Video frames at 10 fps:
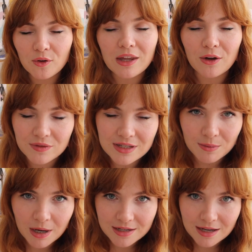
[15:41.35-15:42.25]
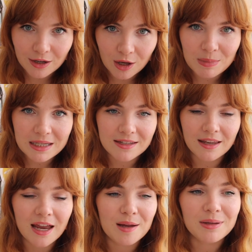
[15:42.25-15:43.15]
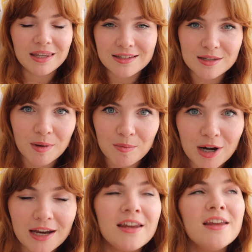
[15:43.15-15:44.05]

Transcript: They obviously worded it a lot better than that, but this is my brain.